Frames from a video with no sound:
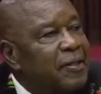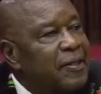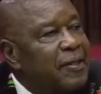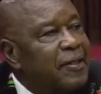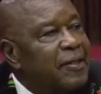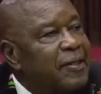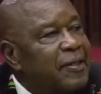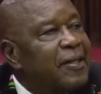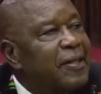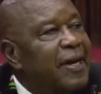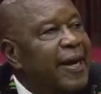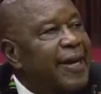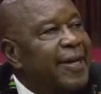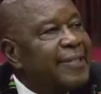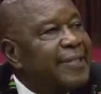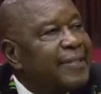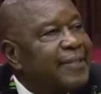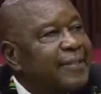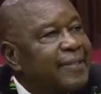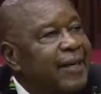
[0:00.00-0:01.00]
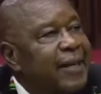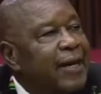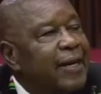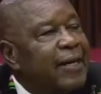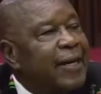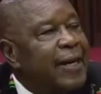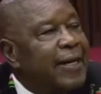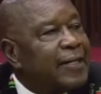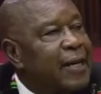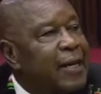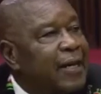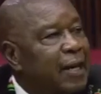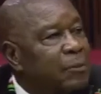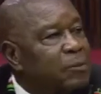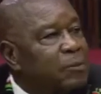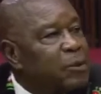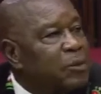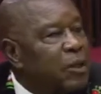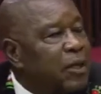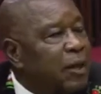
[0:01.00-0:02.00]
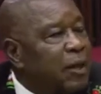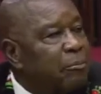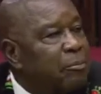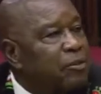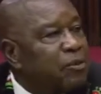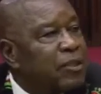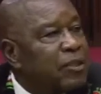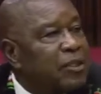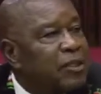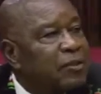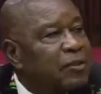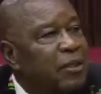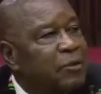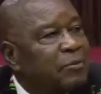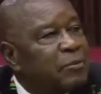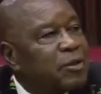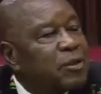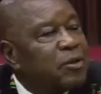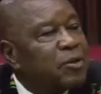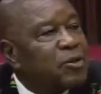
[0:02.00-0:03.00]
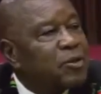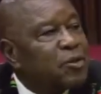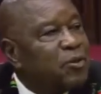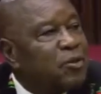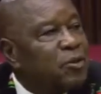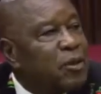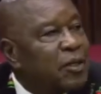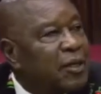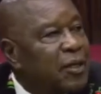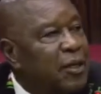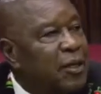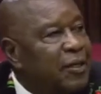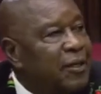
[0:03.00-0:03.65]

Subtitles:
In the night, there are nightclubs comporting themselves with